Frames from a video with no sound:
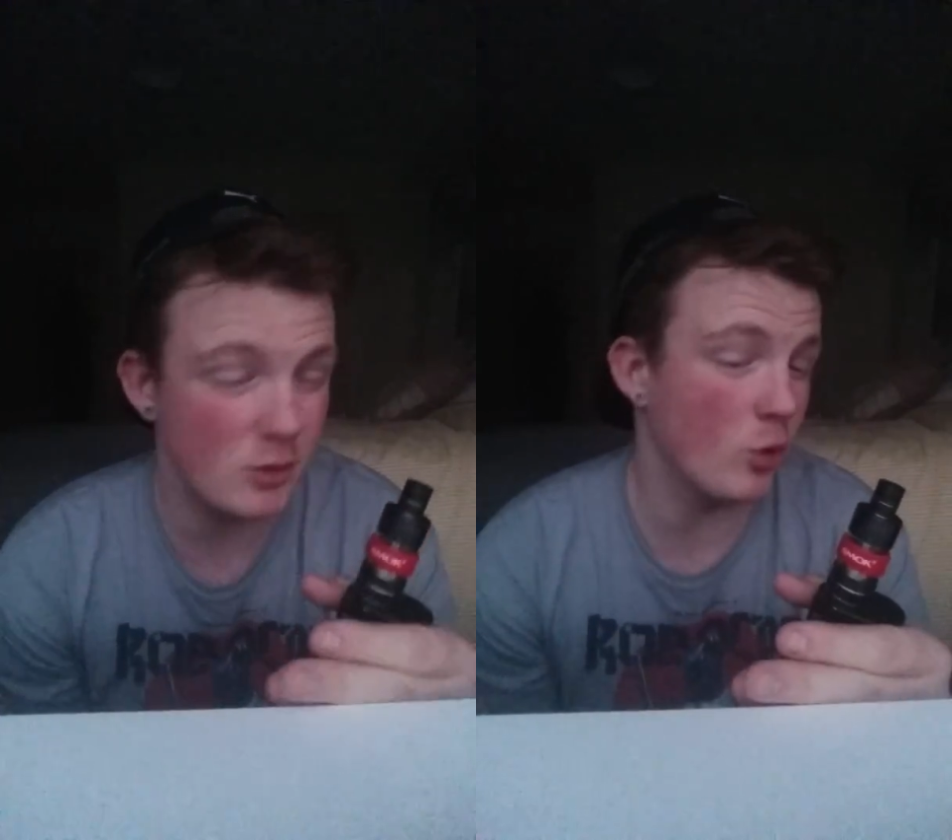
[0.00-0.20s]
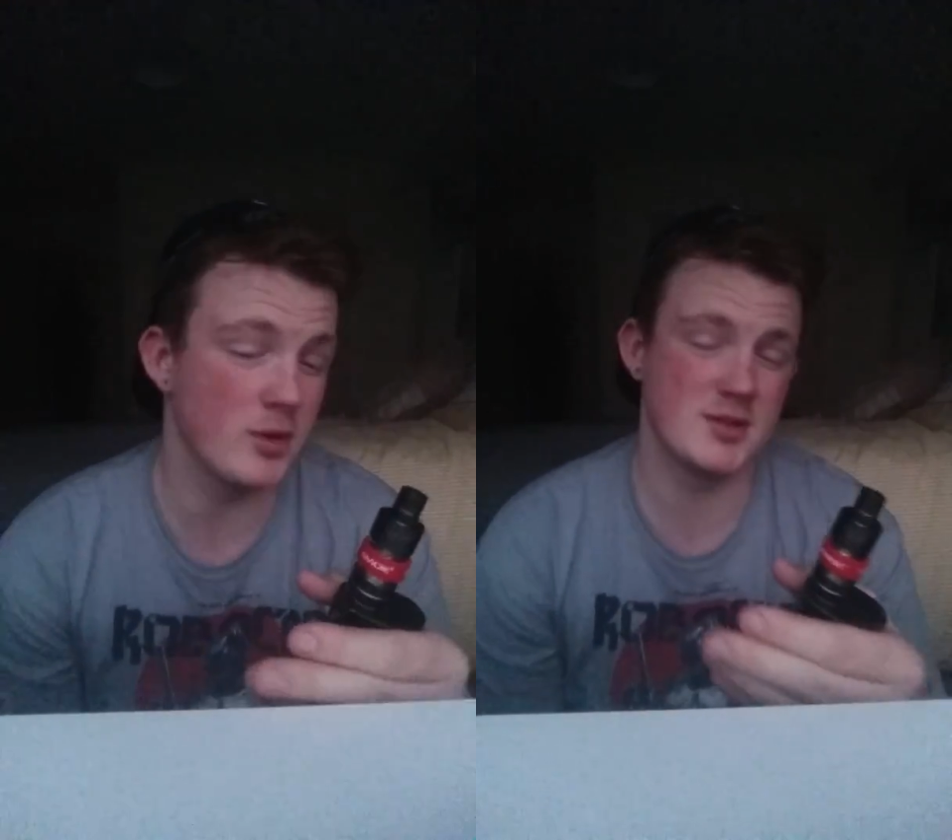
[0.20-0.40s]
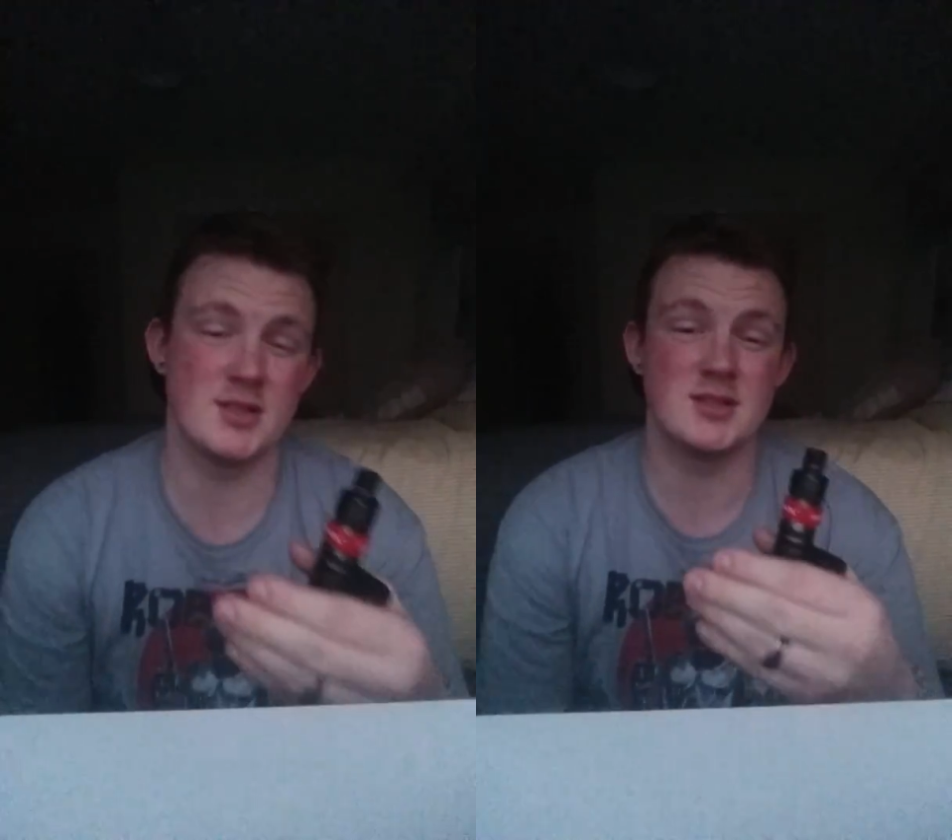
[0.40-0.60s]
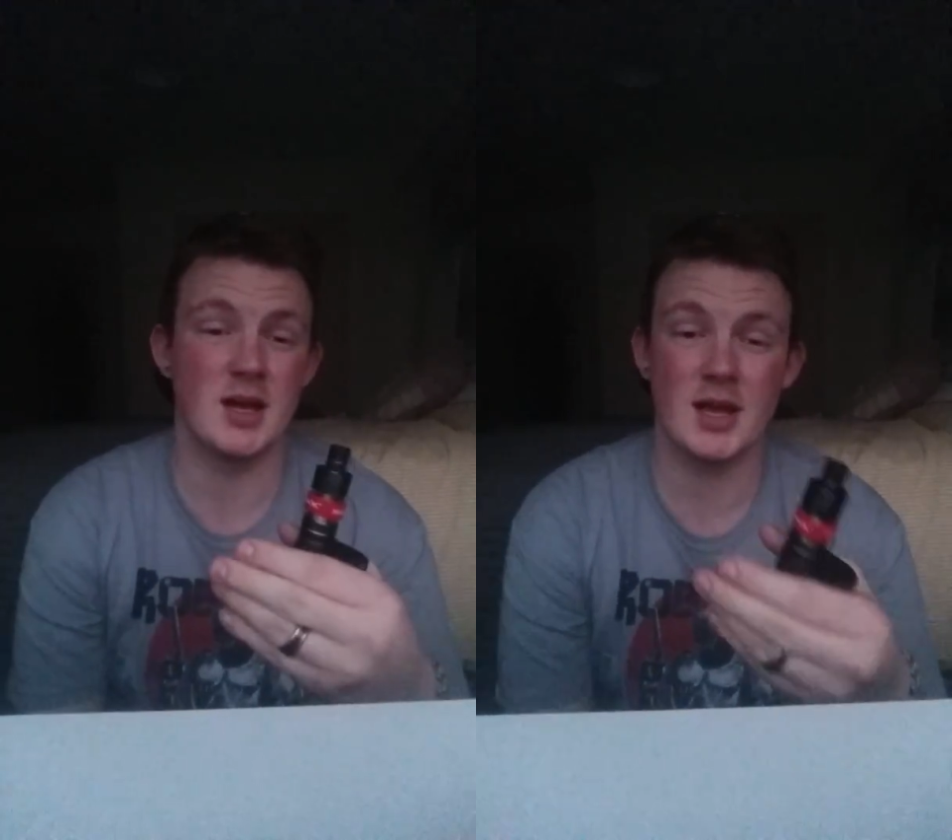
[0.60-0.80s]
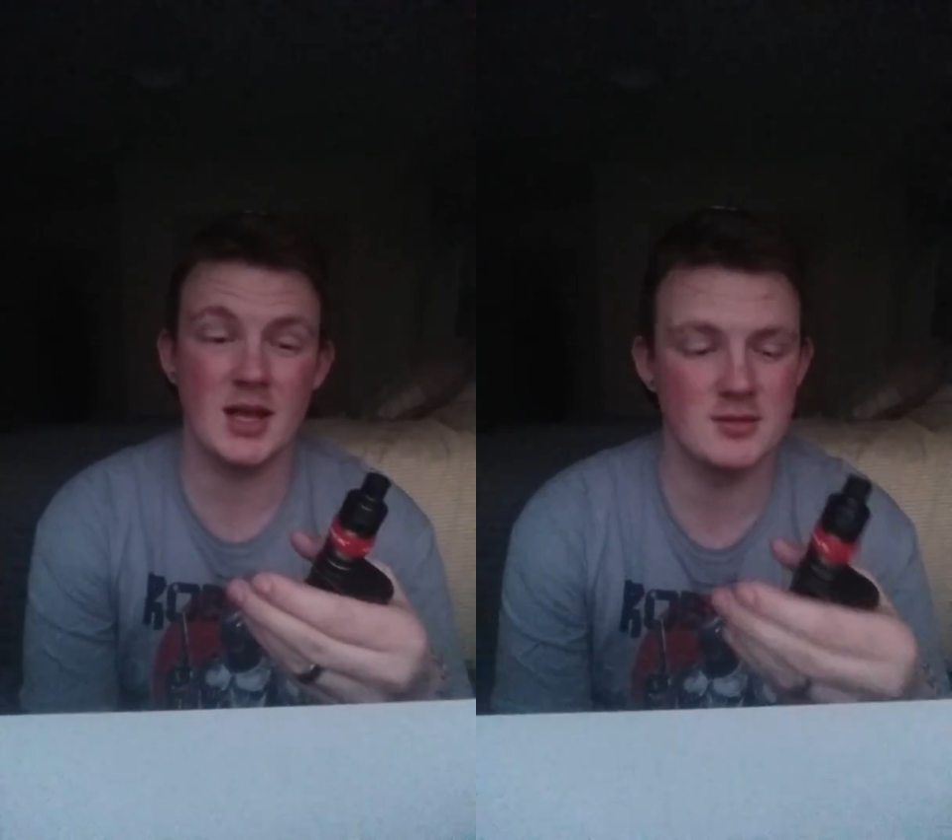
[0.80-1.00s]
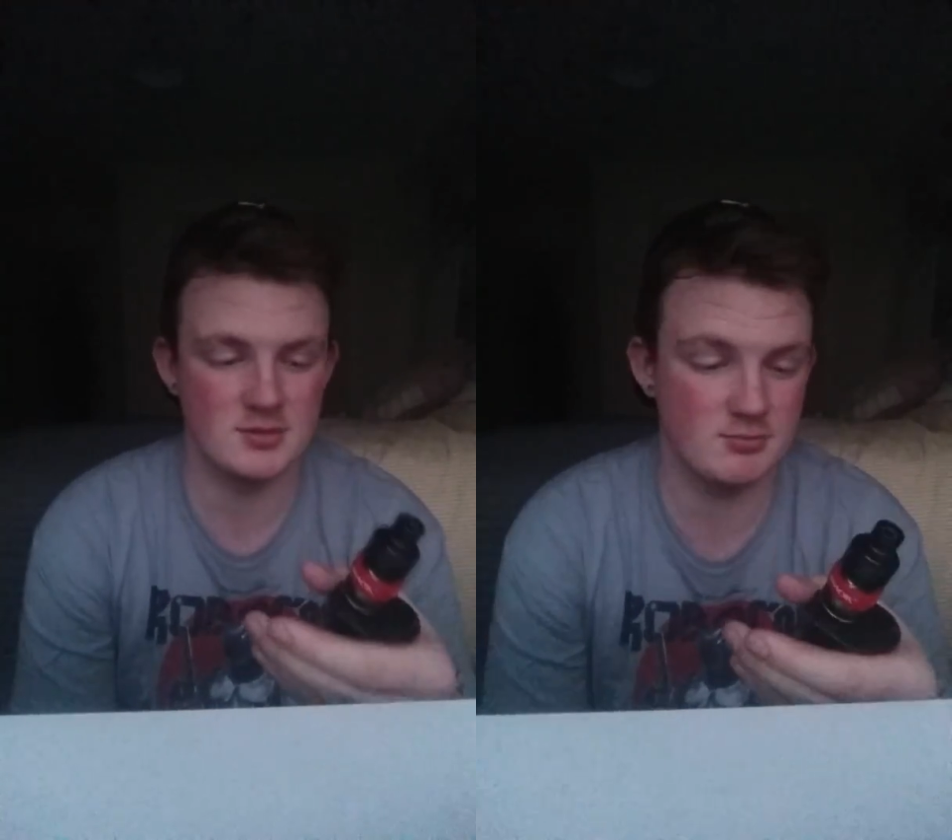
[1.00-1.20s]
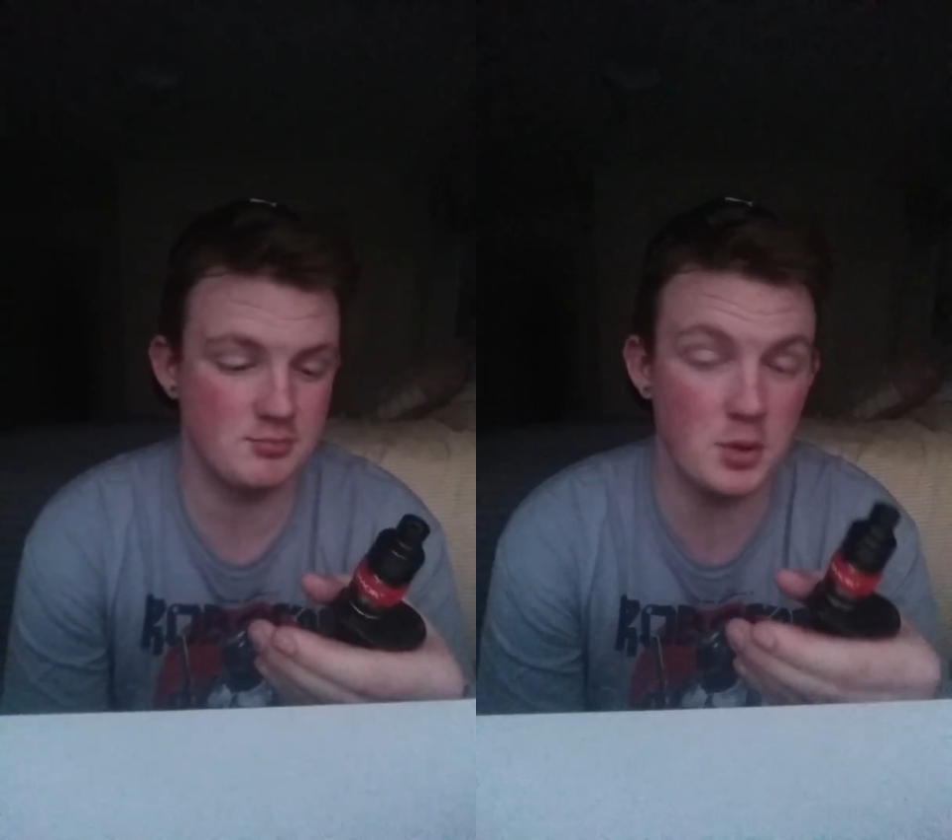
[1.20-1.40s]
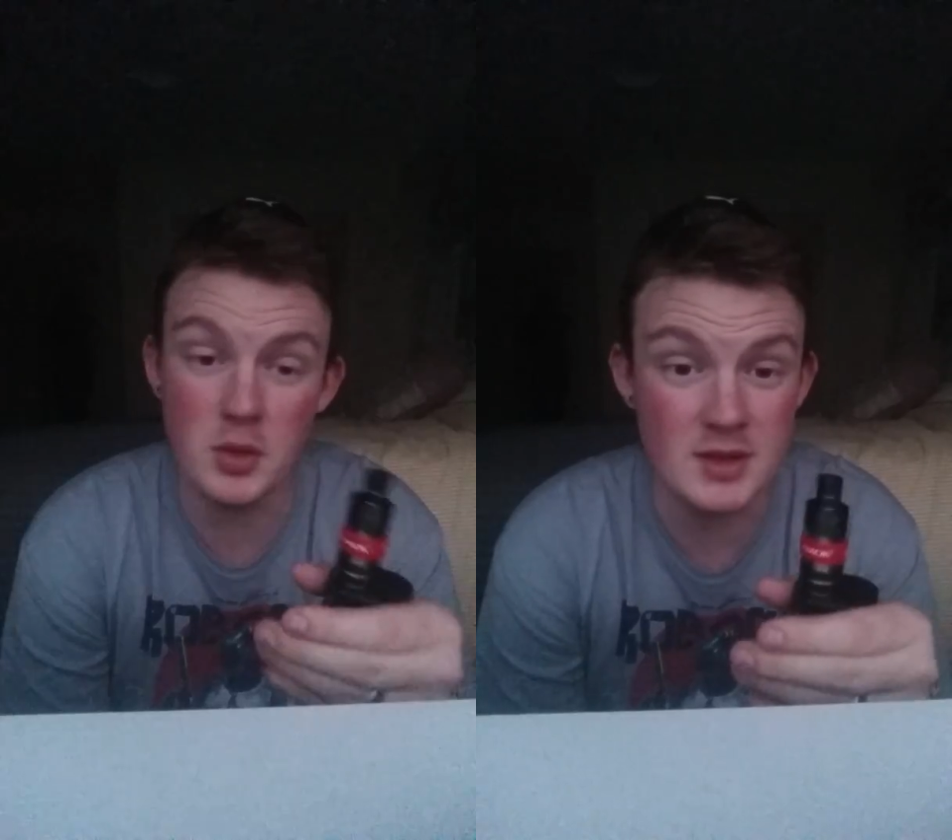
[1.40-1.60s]
honestly, I can't
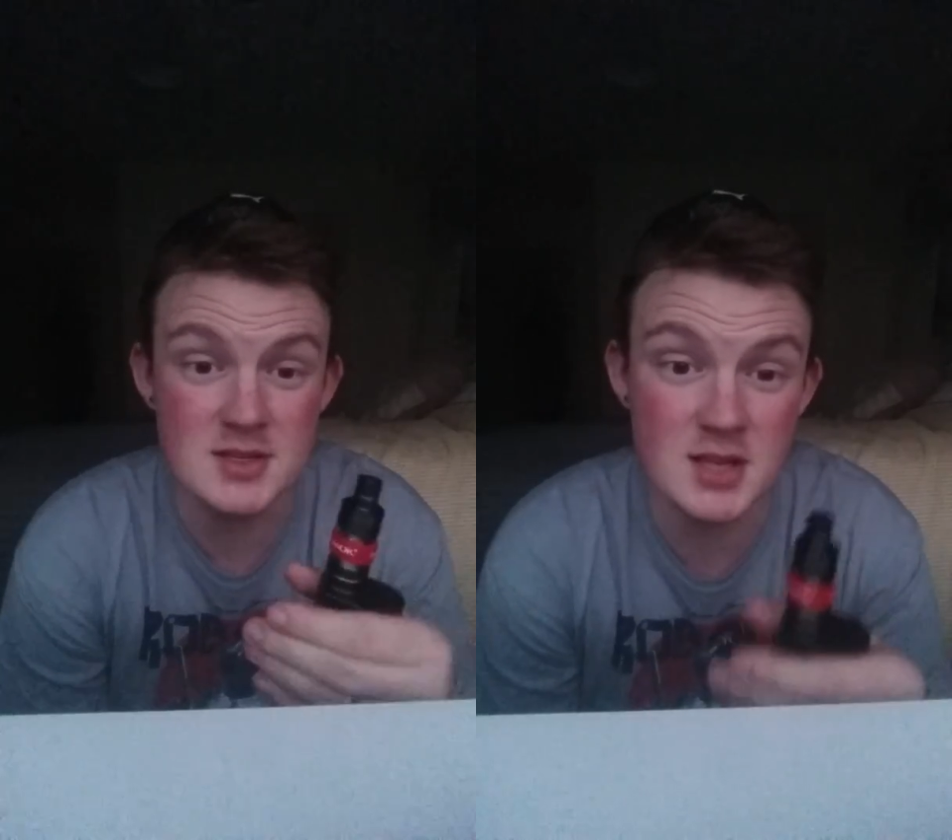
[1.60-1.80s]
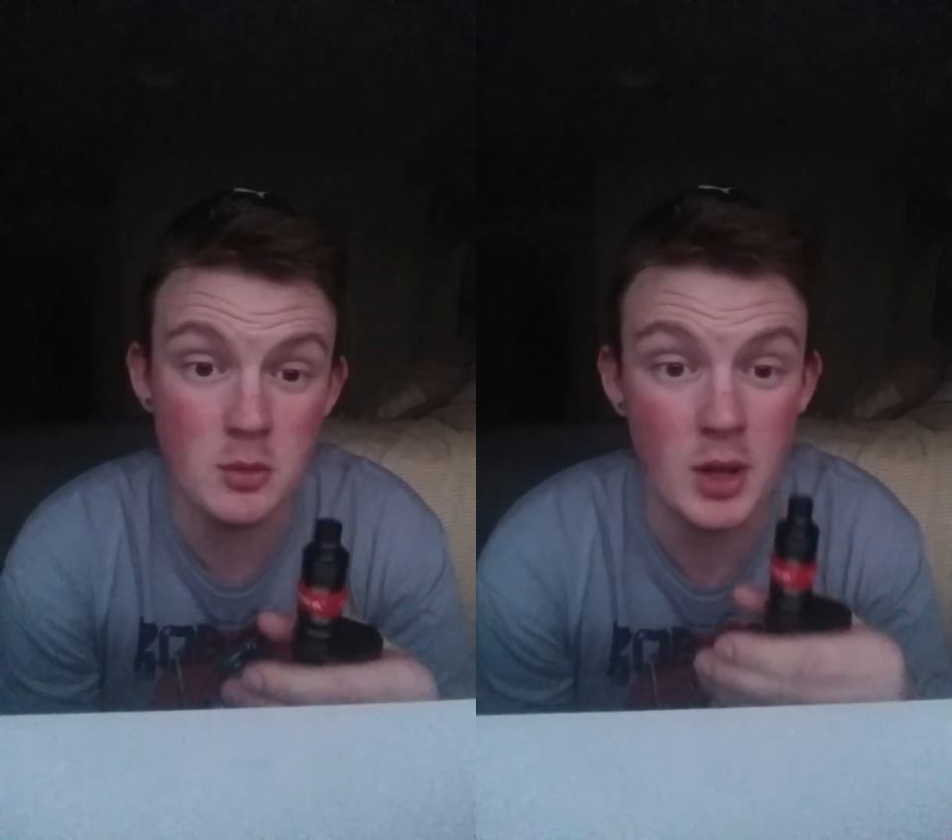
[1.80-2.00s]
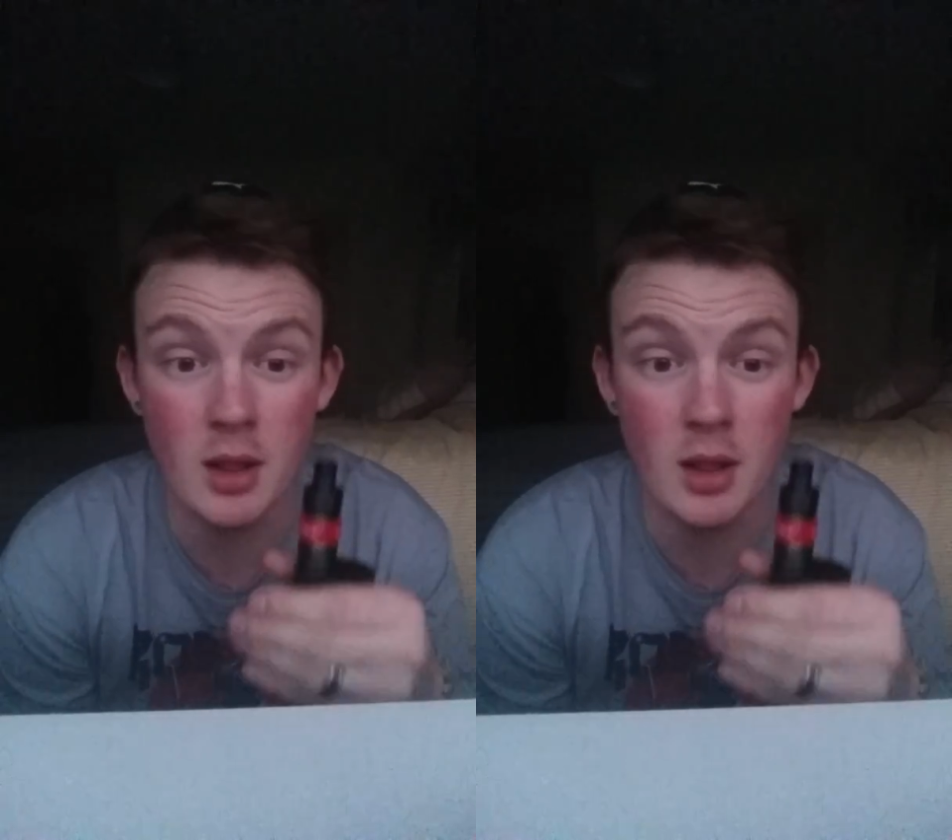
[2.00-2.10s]
put this down.